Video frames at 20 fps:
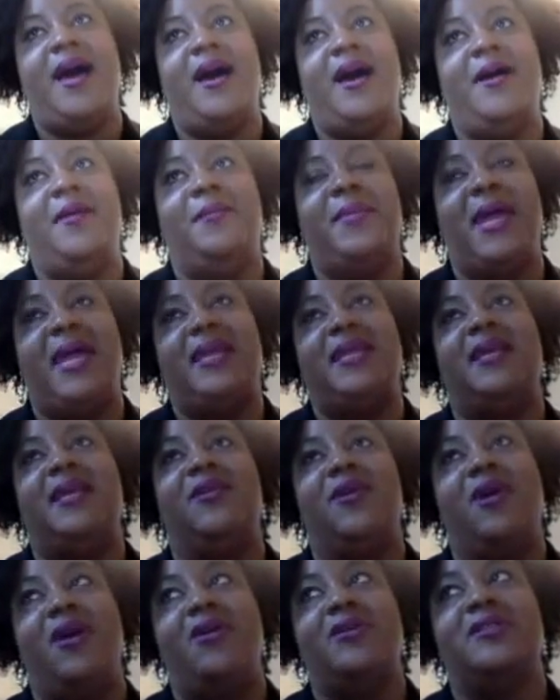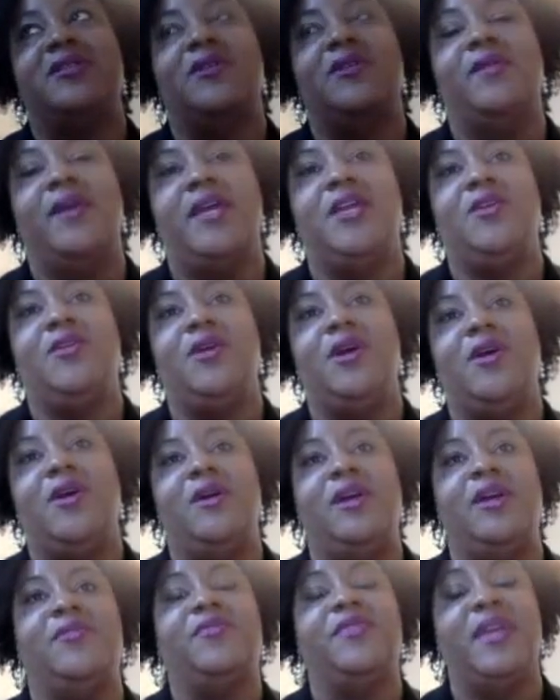And it'll also let you
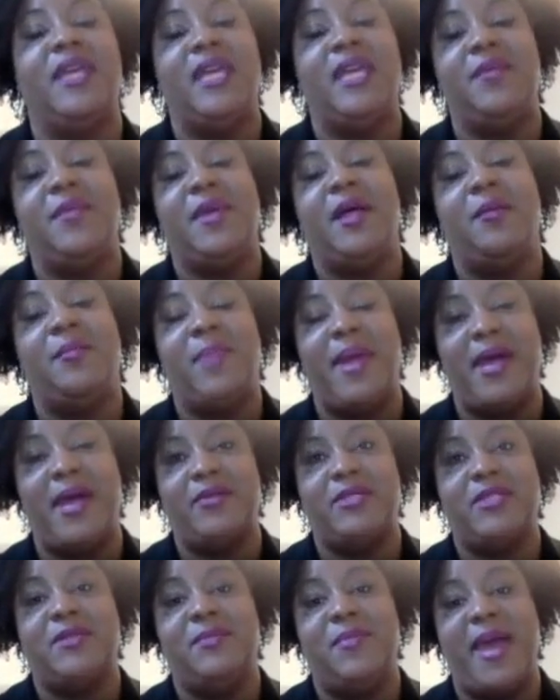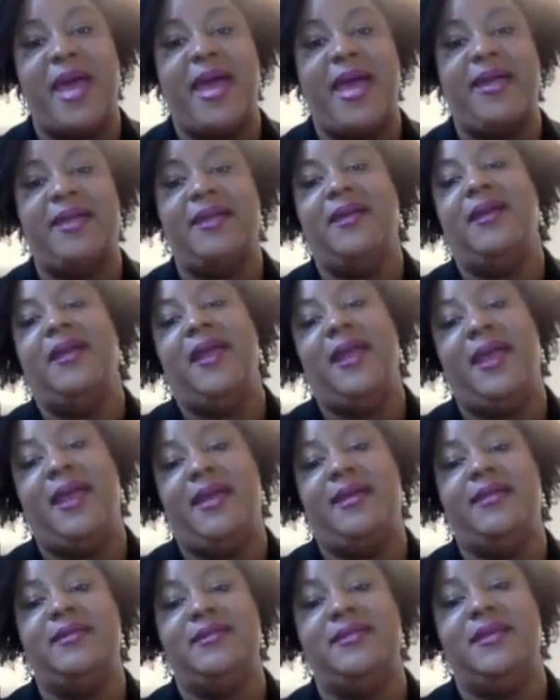know if the email bounced back,
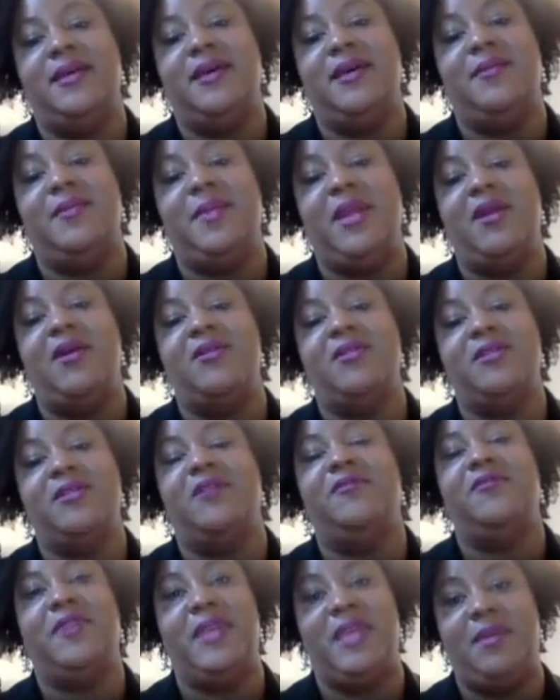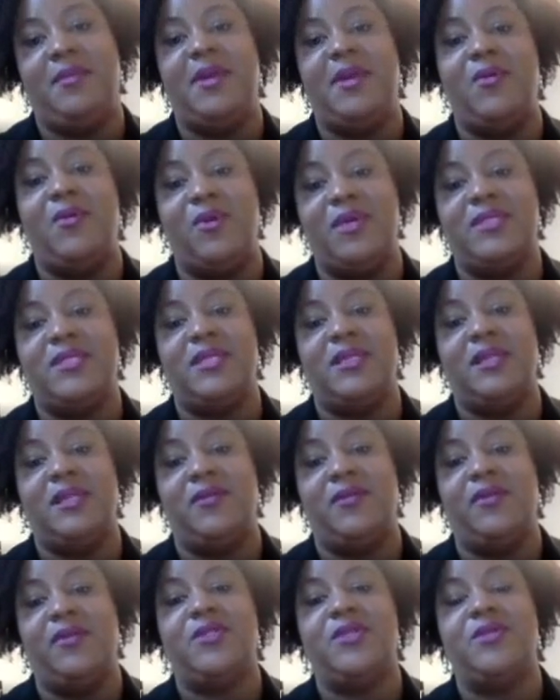and also if the email was
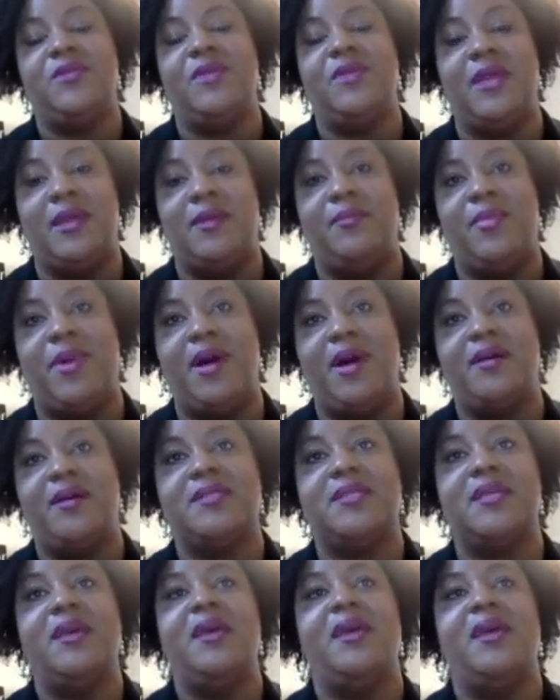delivered to the inbox.